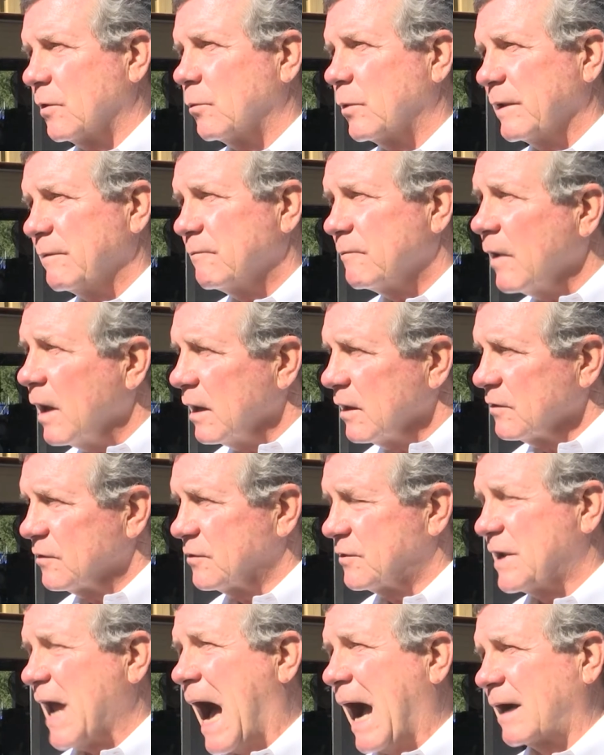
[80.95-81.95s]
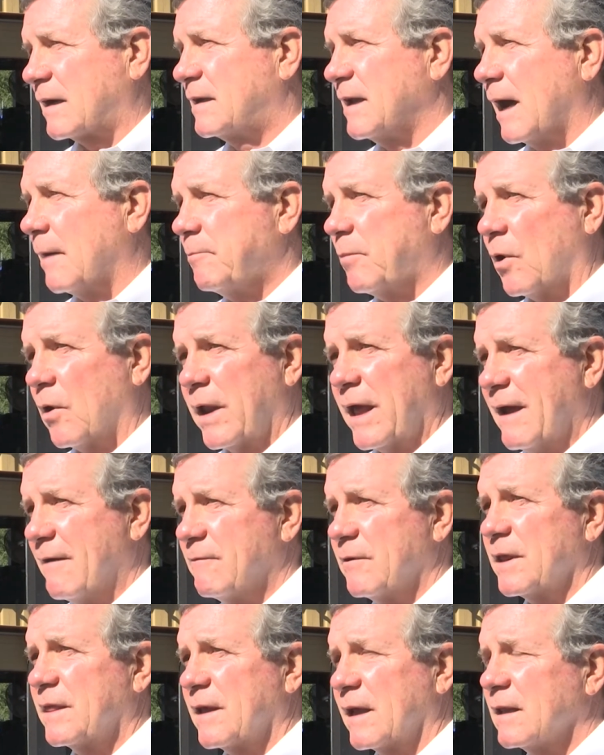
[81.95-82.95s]
we've stocked up on
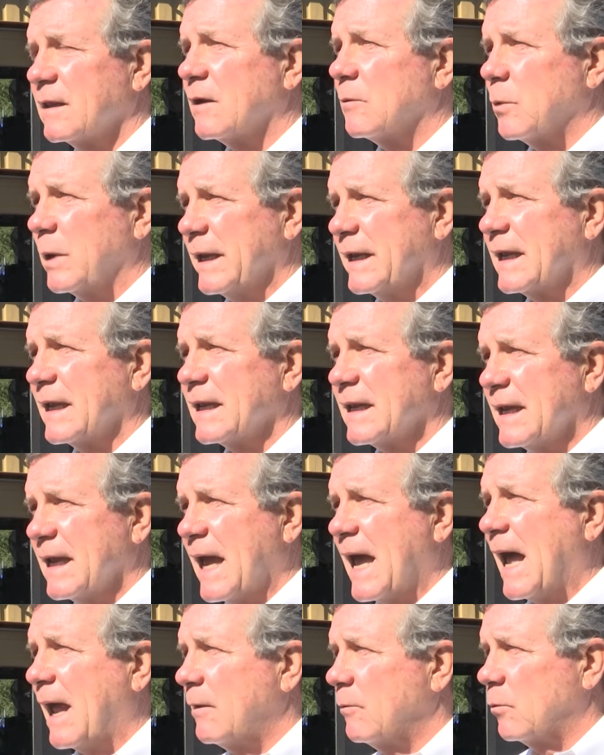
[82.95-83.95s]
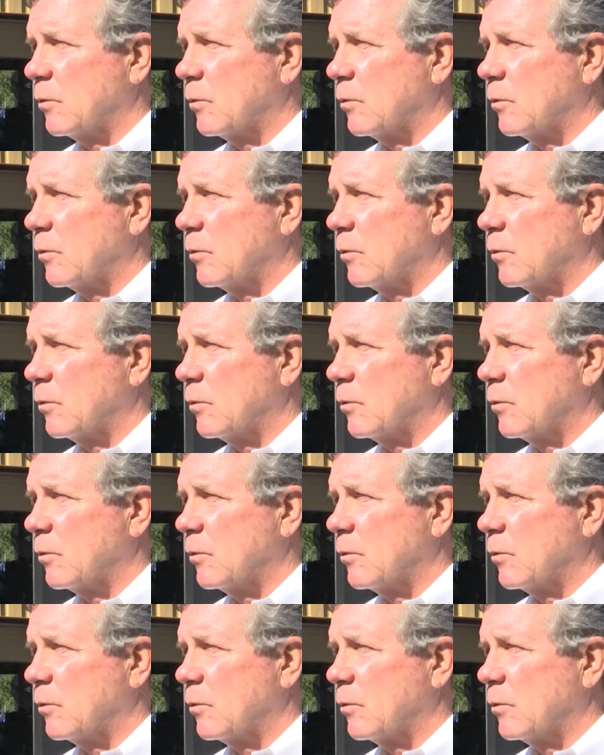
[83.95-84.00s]
everything that we can get.